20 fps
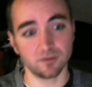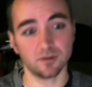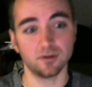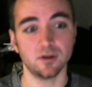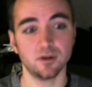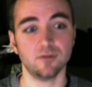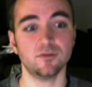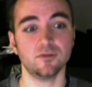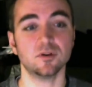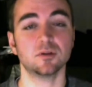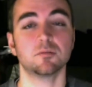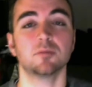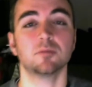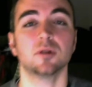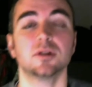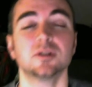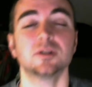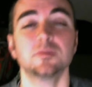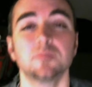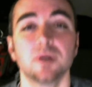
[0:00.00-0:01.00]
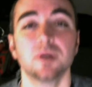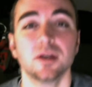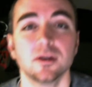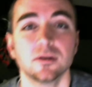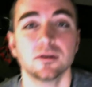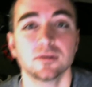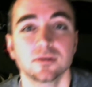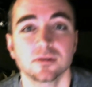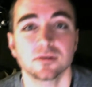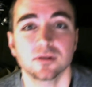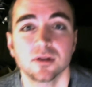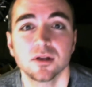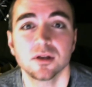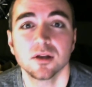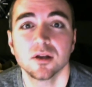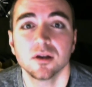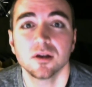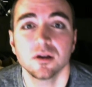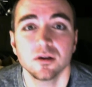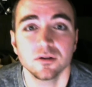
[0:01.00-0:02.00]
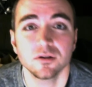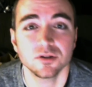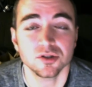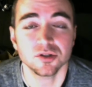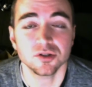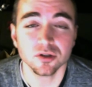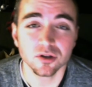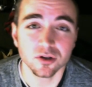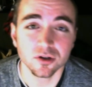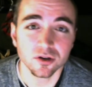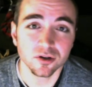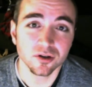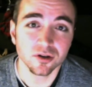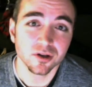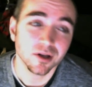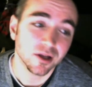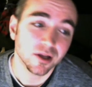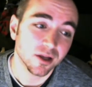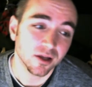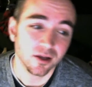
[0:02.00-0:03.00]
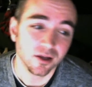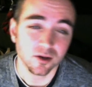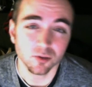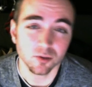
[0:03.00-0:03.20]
if your blood spikes in sugar, it'll